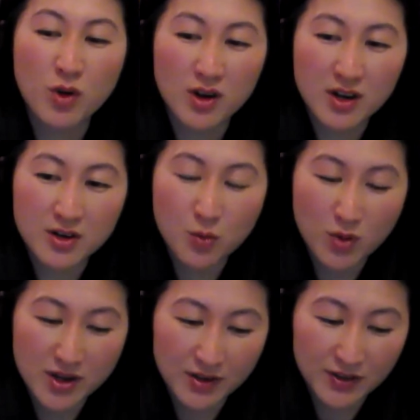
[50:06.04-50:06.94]
work
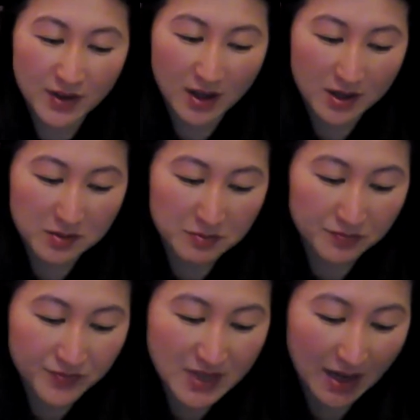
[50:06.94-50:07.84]
with
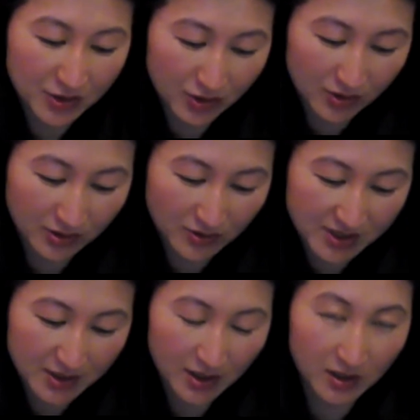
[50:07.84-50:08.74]
Dr.
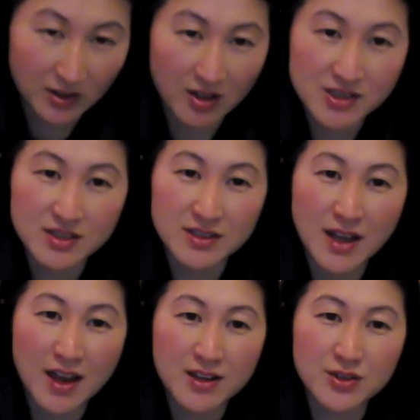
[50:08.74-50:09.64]
Larissa Larson
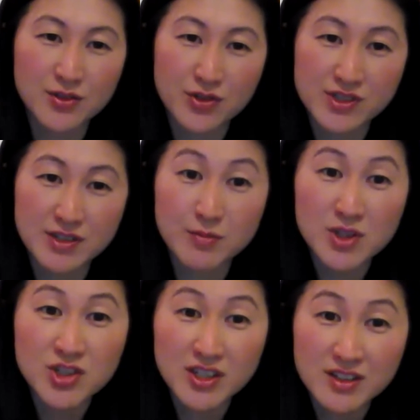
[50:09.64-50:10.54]
at University of
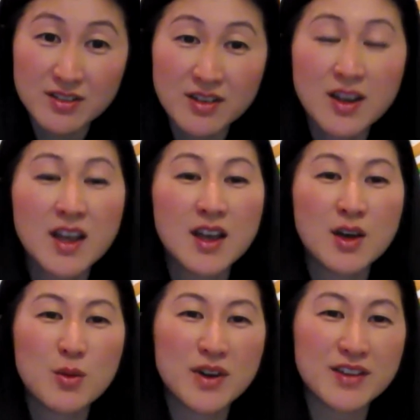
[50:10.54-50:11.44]
Michigan
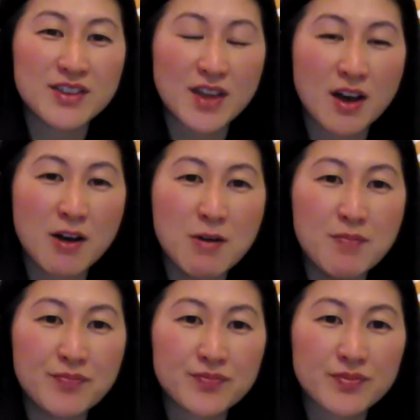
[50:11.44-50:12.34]
with
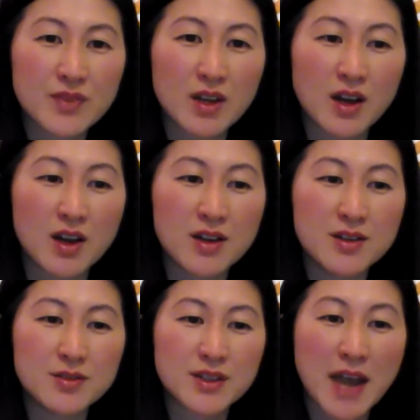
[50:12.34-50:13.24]

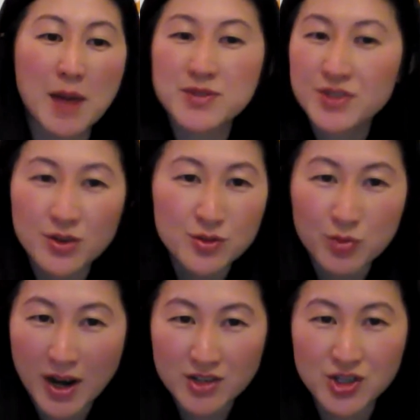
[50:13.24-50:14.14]
a capstone
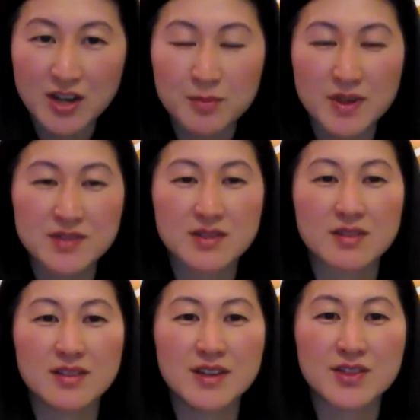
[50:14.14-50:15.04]
project.
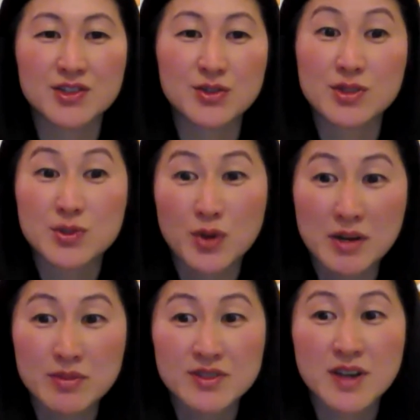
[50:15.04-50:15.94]
Basically, the students were
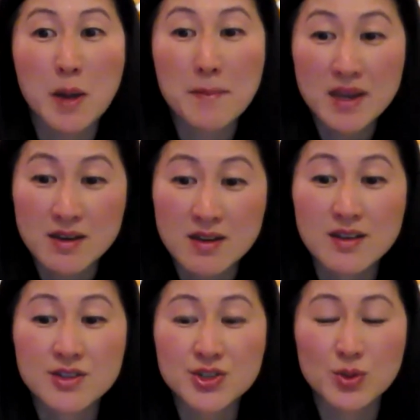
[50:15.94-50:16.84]
able to come in
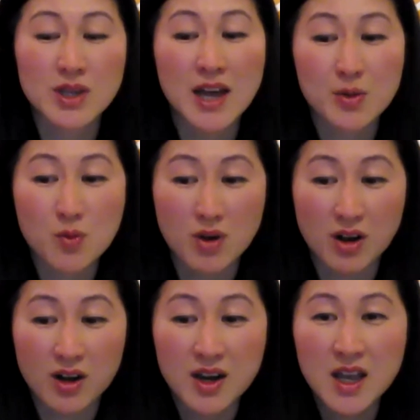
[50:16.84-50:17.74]
and do a lot of
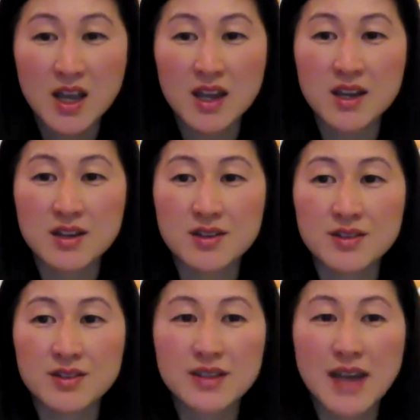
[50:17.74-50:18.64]
work
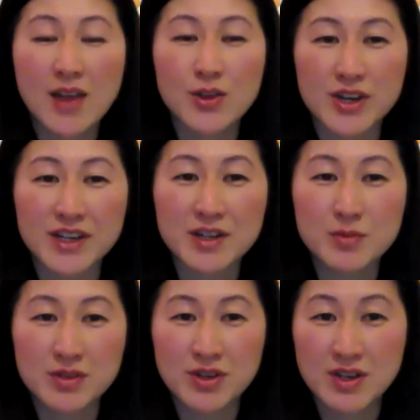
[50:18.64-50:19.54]
in gathering
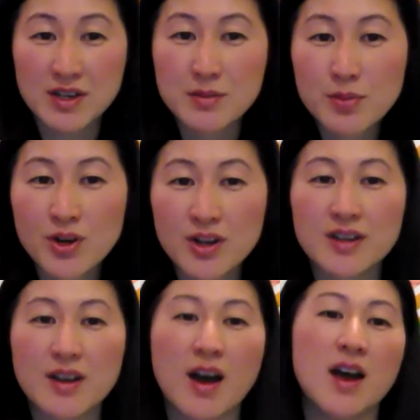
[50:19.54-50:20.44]
community
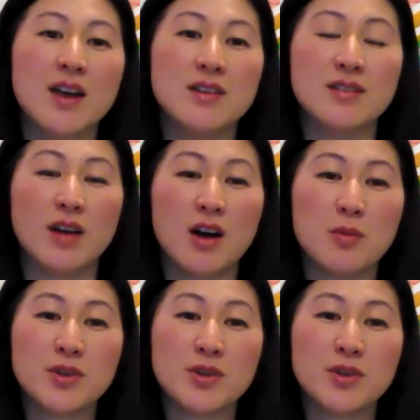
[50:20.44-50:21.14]
input on,